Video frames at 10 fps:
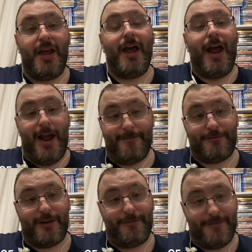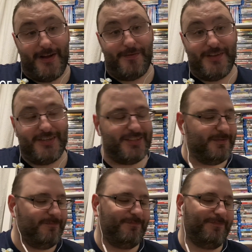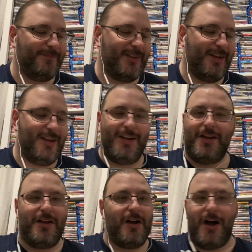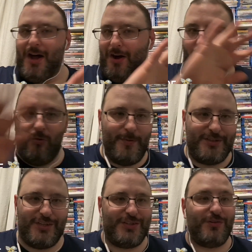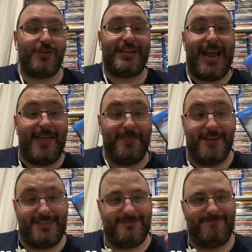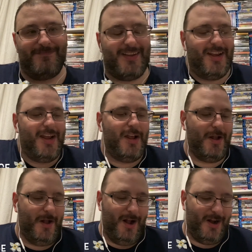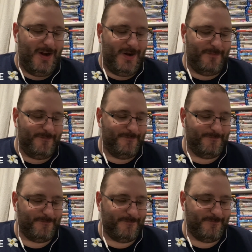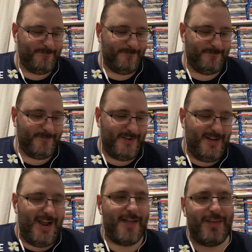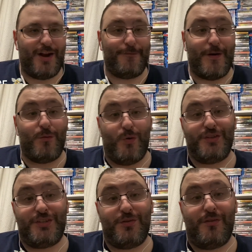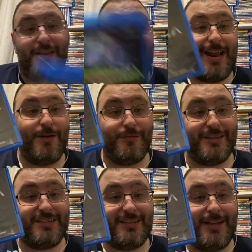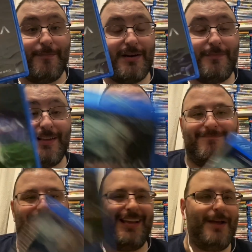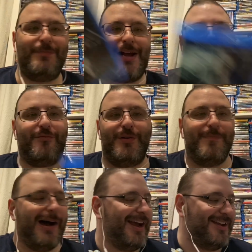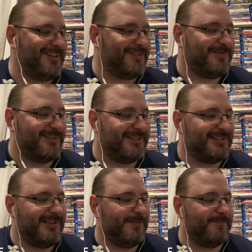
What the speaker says: After I found this, a whole bunch of stores had this. And then I found one store that had it with the slip, and I'm like, nah, I'm not going to rebuy it just for the slip.